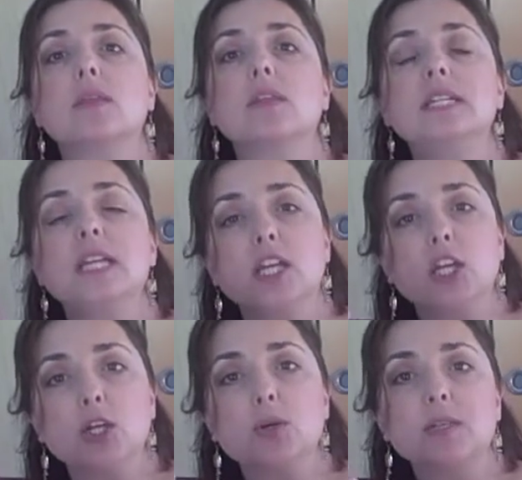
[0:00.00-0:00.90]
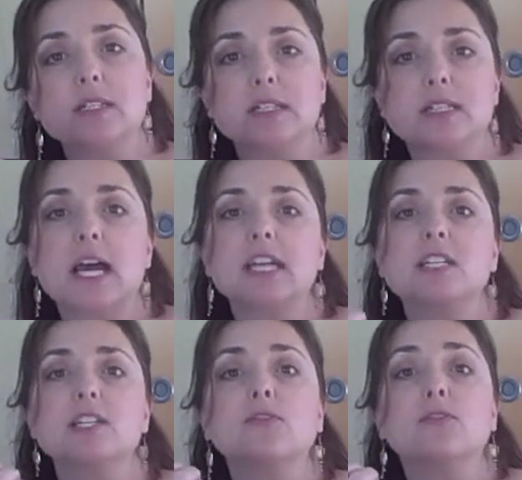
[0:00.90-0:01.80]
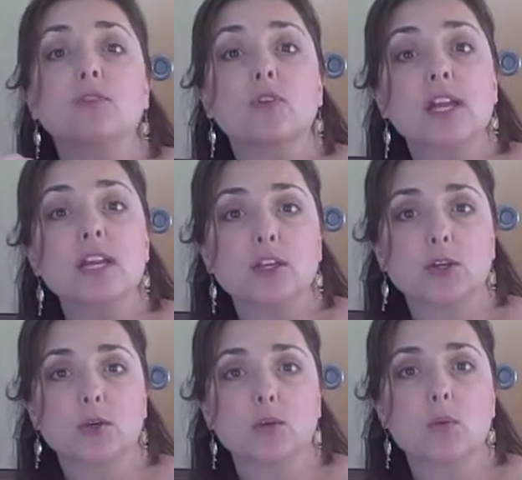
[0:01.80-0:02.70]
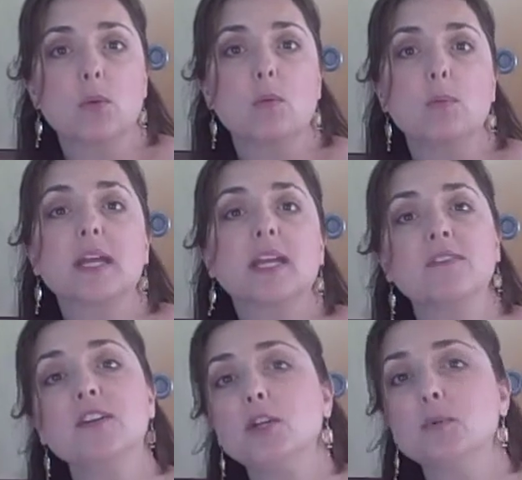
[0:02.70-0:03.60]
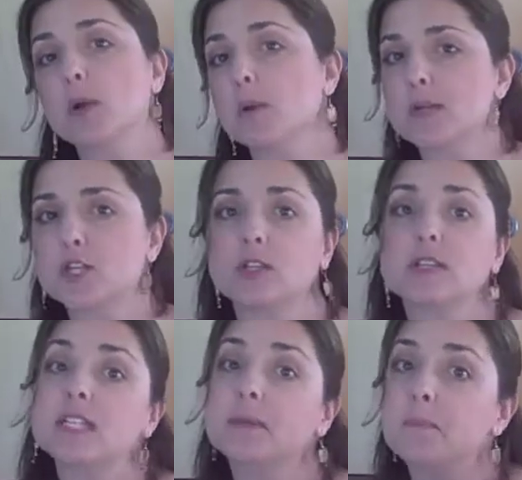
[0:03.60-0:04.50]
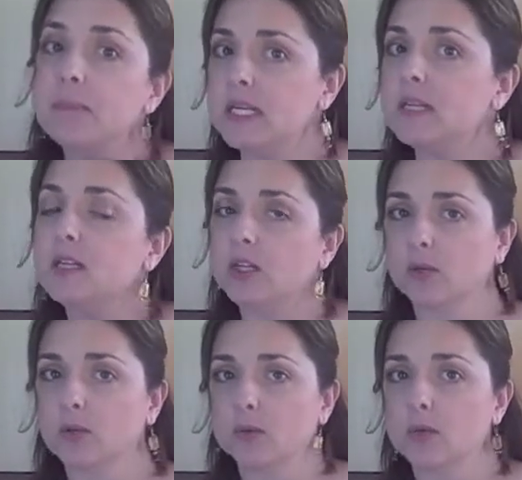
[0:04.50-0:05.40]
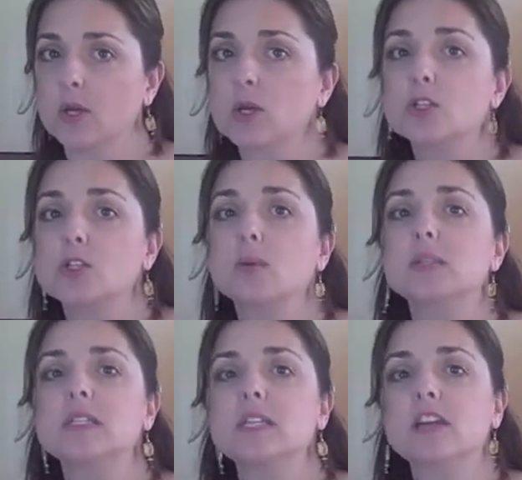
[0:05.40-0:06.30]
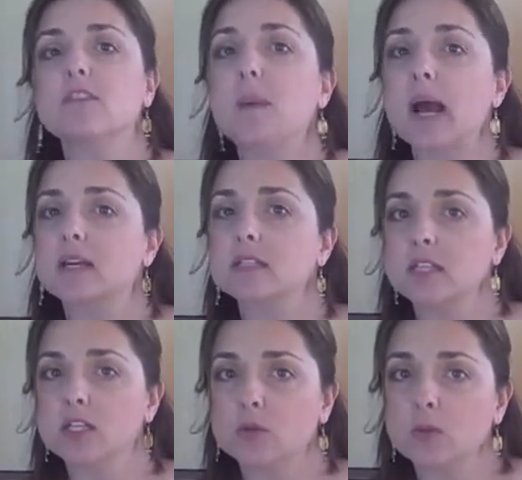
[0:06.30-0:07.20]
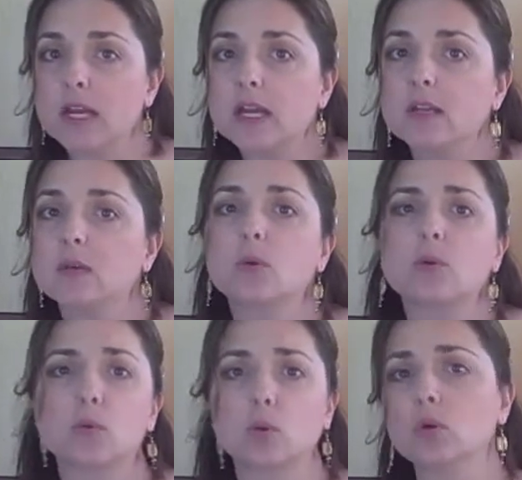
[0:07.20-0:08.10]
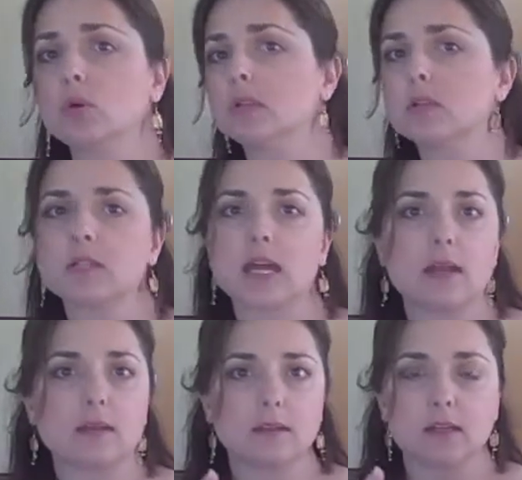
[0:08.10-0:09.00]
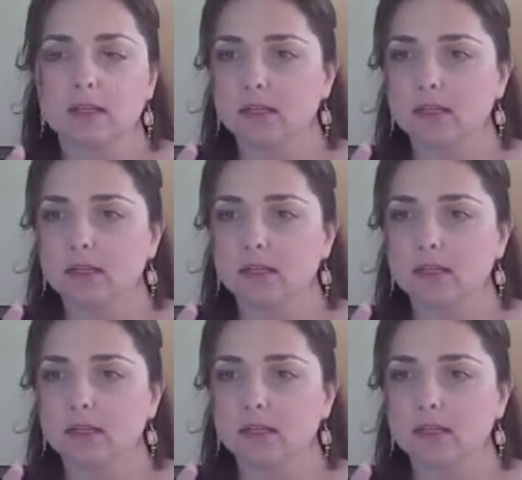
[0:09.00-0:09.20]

The TQ is designed to free you by giving you permission to be you. So instead of boxing you in with rules and,